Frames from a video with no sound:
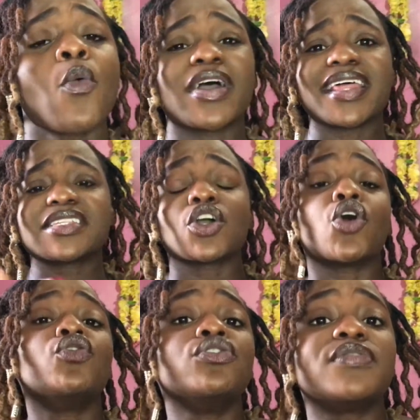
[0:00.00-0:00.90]
whether it's a
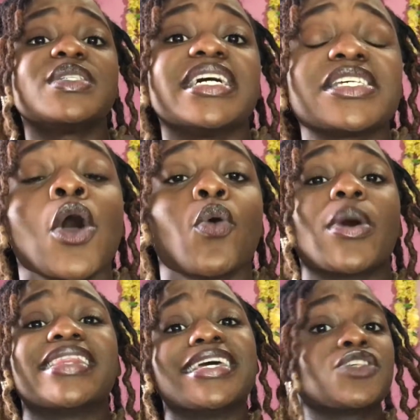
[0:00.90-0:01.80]
goal you've set,
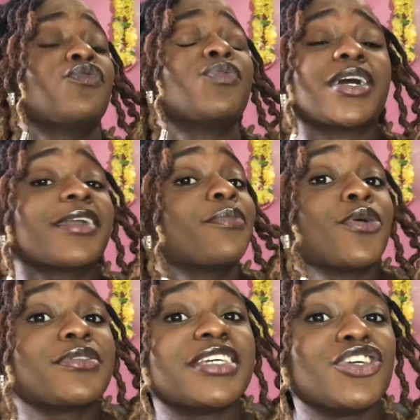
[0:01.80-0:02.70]
whether it's fucking
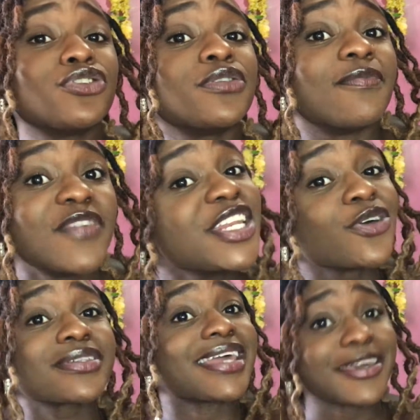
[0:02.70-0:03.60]
posting YouTube
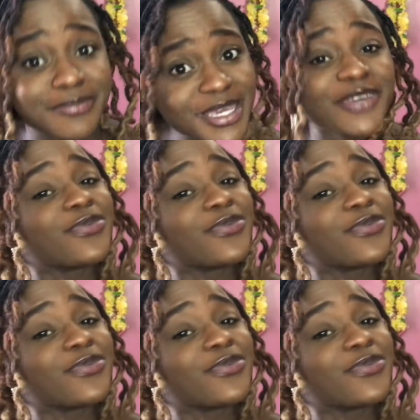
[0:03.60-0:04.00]
videos like me,